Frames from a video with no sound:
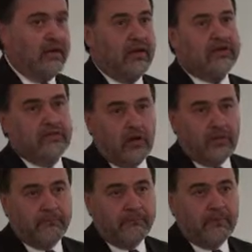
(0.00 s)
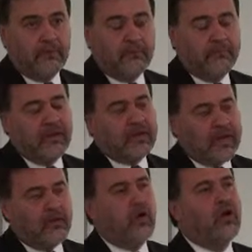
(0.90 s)
It's not. But
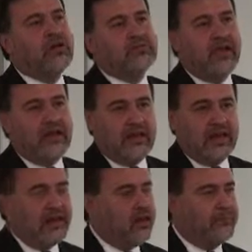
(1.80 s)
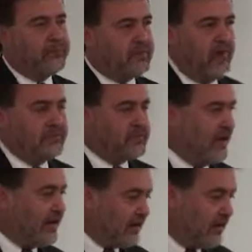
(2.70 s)
again, what I say here, and I'm
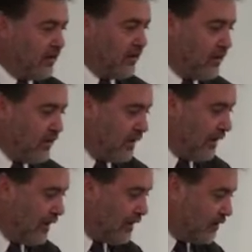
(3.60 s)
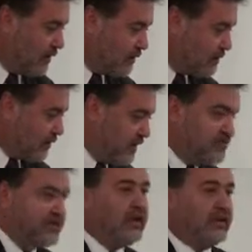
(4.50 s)
sounding
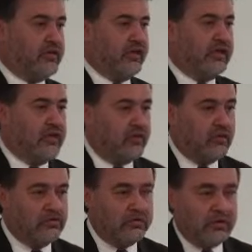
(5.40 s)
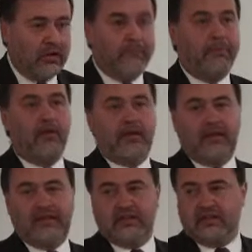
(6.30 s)
conciliatory here, or
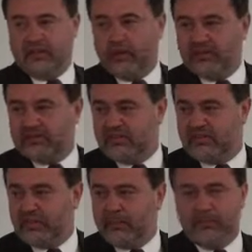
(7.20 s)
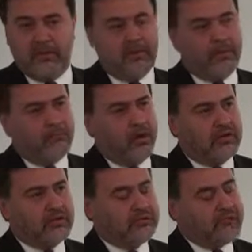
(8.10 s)
almost as I'm an
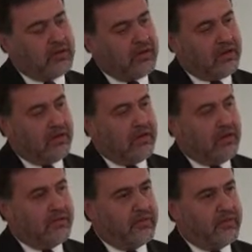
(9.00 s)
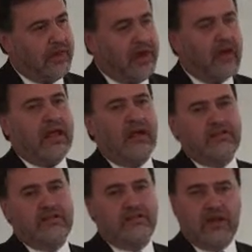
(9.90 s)
apologist, but our
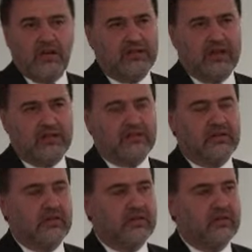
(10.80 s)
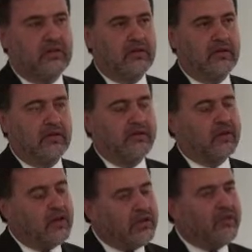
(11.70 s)
analysis shows us
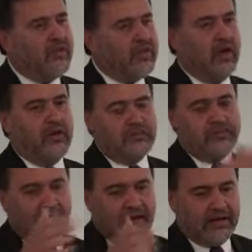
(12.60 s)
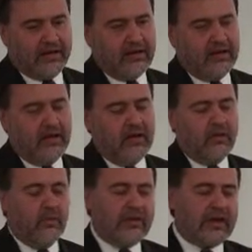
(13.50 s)
that even though it's back-ended,
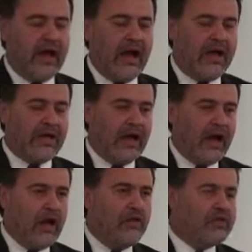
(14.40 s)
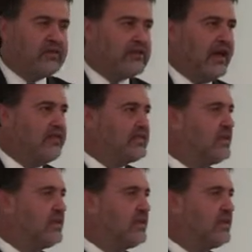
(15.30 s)
we can't overstate the